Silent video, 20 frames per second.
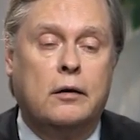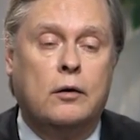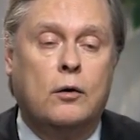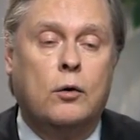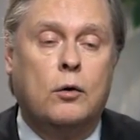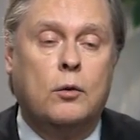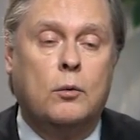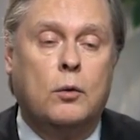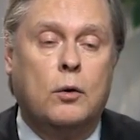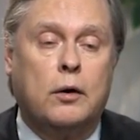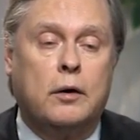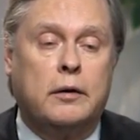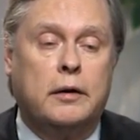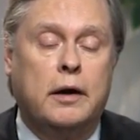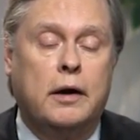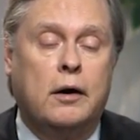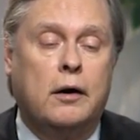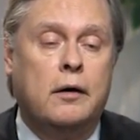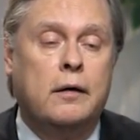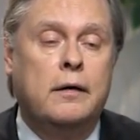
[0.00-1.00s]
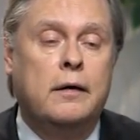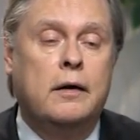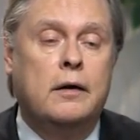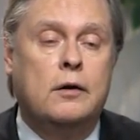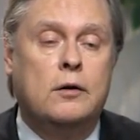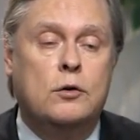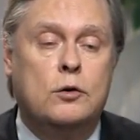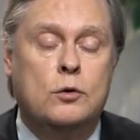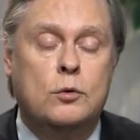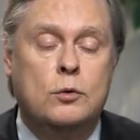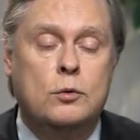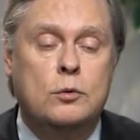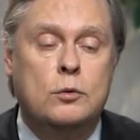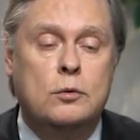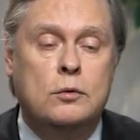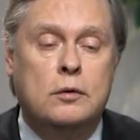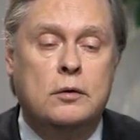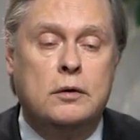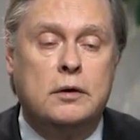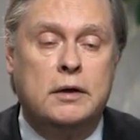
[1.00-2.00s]
go to work there. You
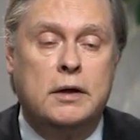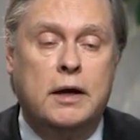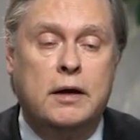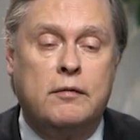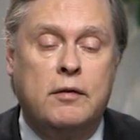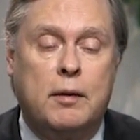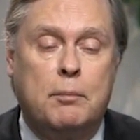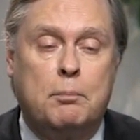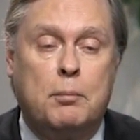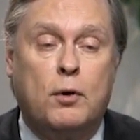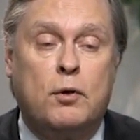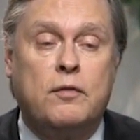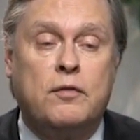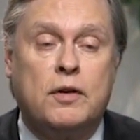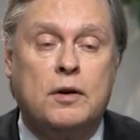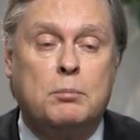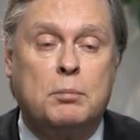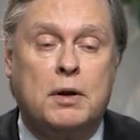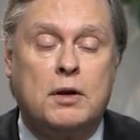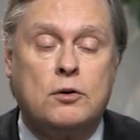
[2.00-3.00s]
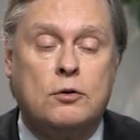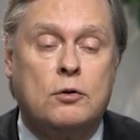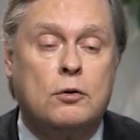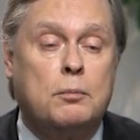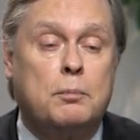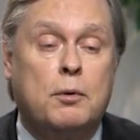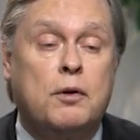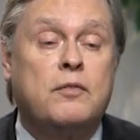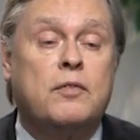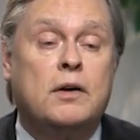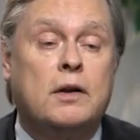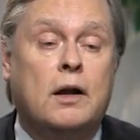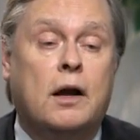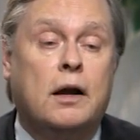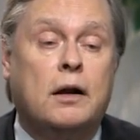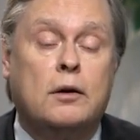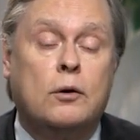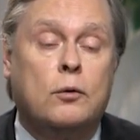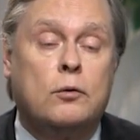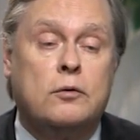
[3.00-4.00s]
give a perfect picture, perfect
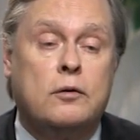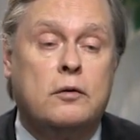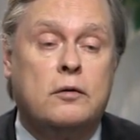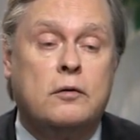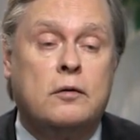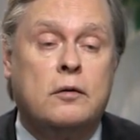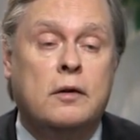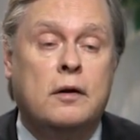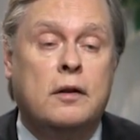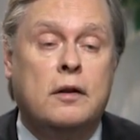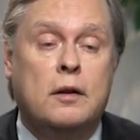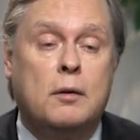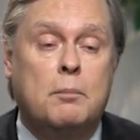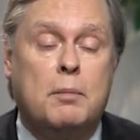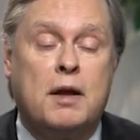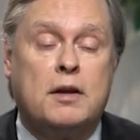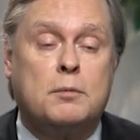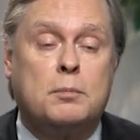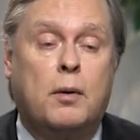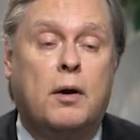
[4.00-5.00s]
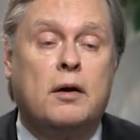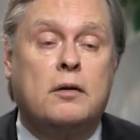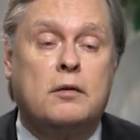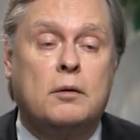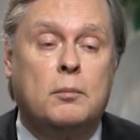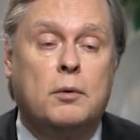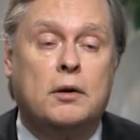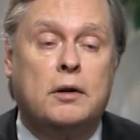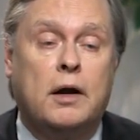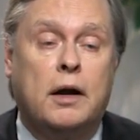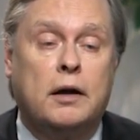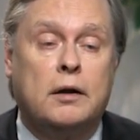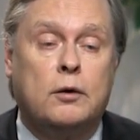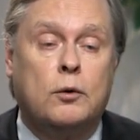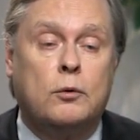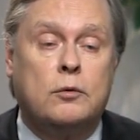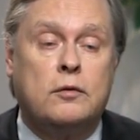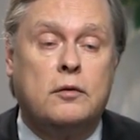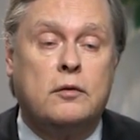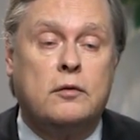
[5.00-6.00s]
diagnosis, the best possible
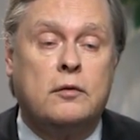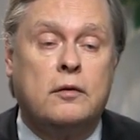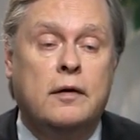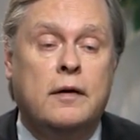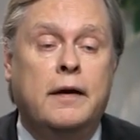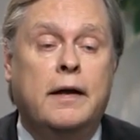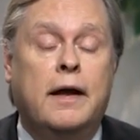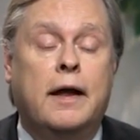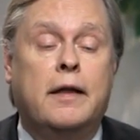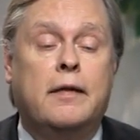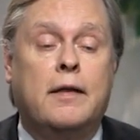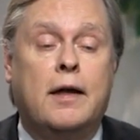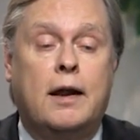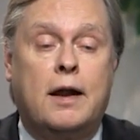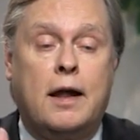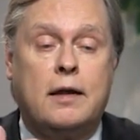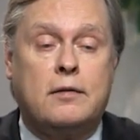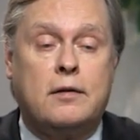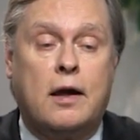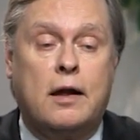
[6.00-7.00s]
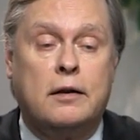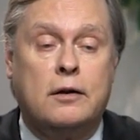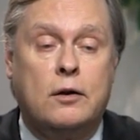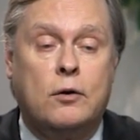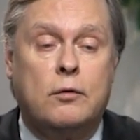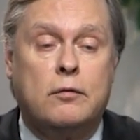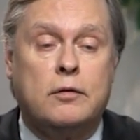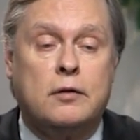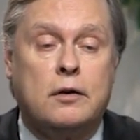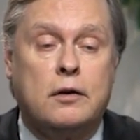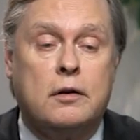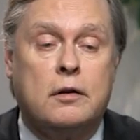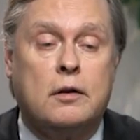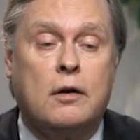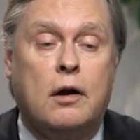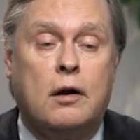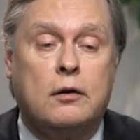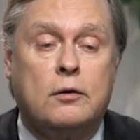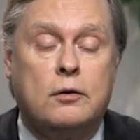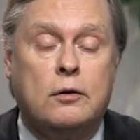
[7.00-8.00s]
diagnosis, and then that's handed over to the
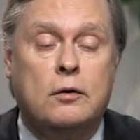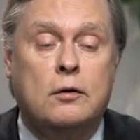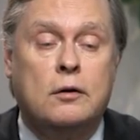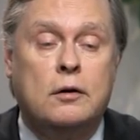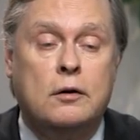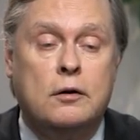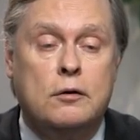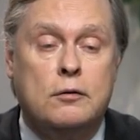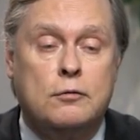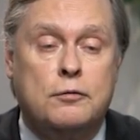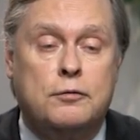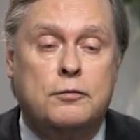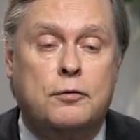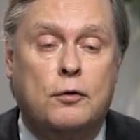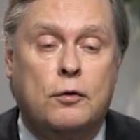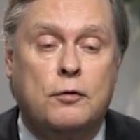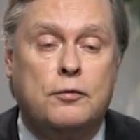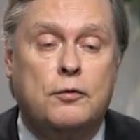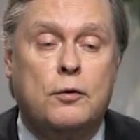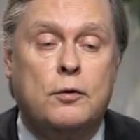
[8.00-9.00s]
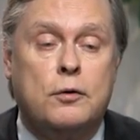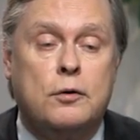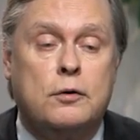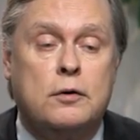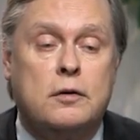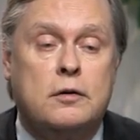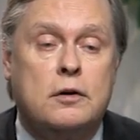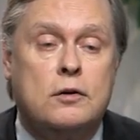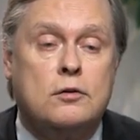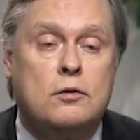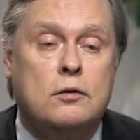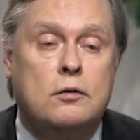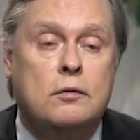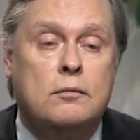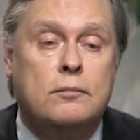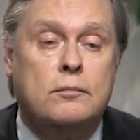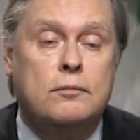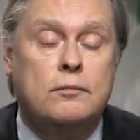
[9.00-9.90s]
doctor for further decision.